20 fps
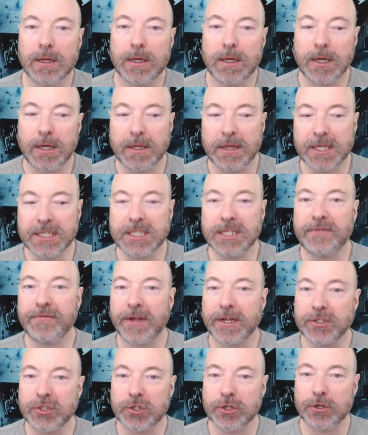In this
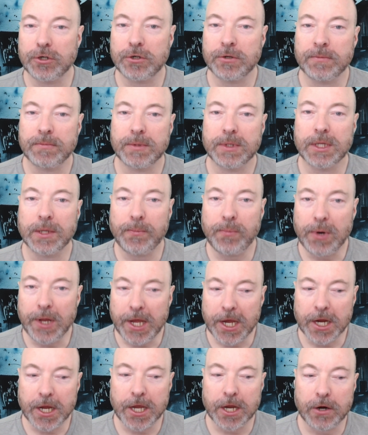adventure, the
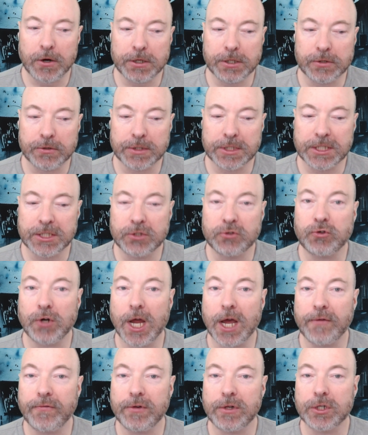player characters
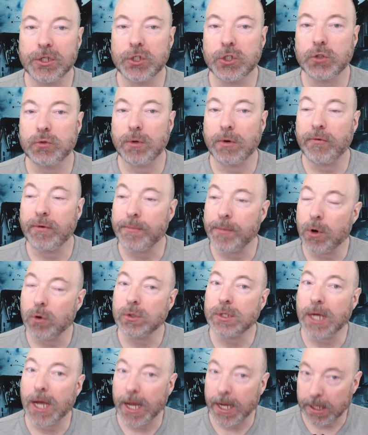travel to a
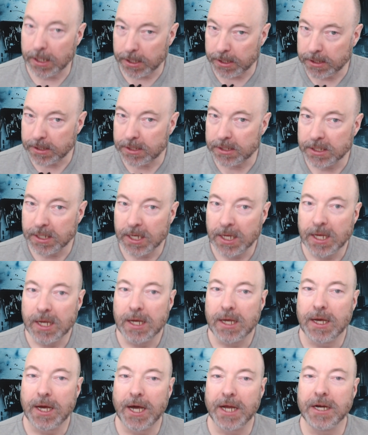remote island,
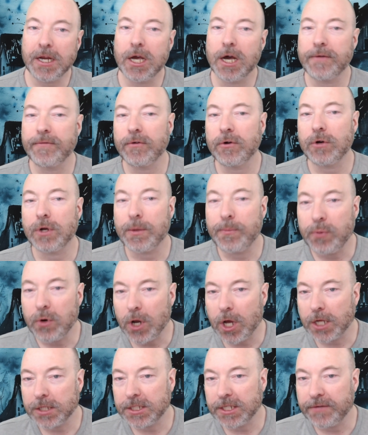uncover a
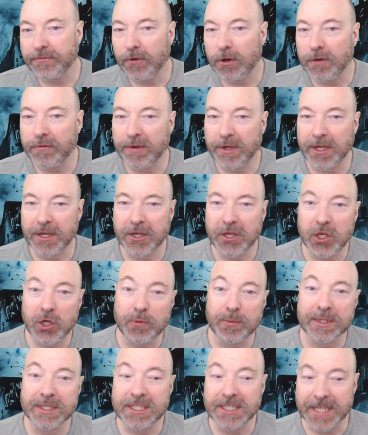plot involving
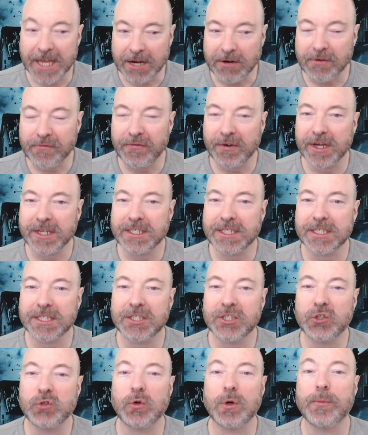human
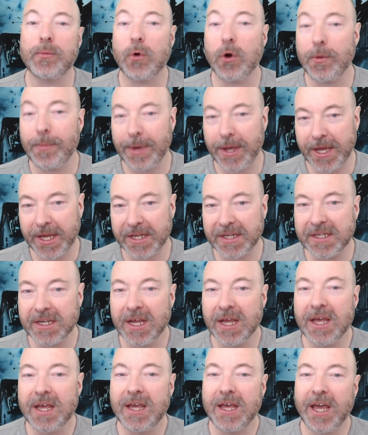sacrifices to a mermaid,
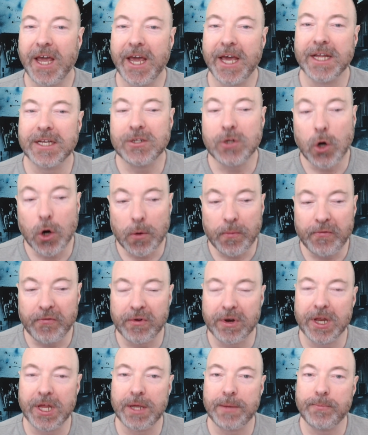and
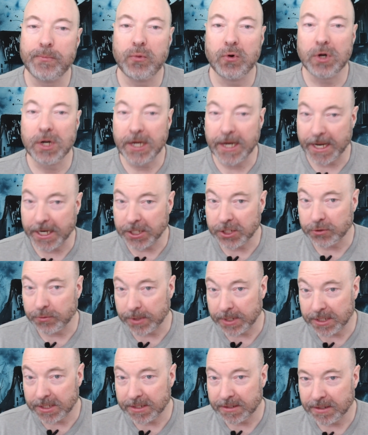hopefully put an end to
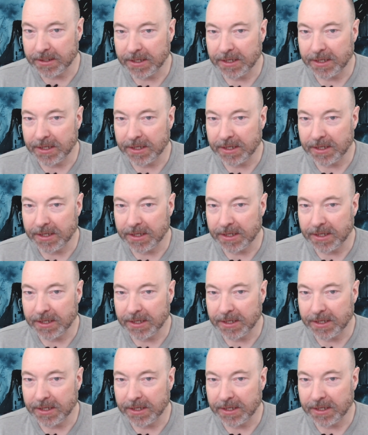it.